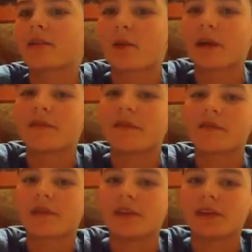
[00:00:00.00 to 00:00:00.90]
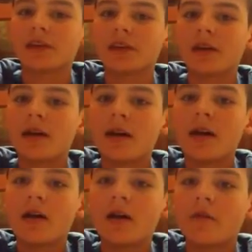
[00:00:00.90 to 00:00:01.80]
2015 year
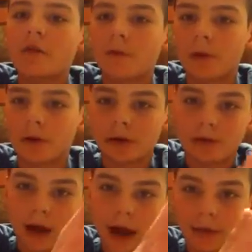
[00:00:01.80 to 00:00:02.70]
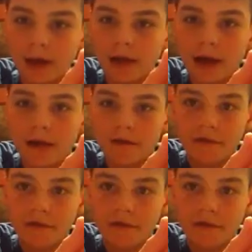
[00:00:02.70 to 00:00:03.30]
for both my real life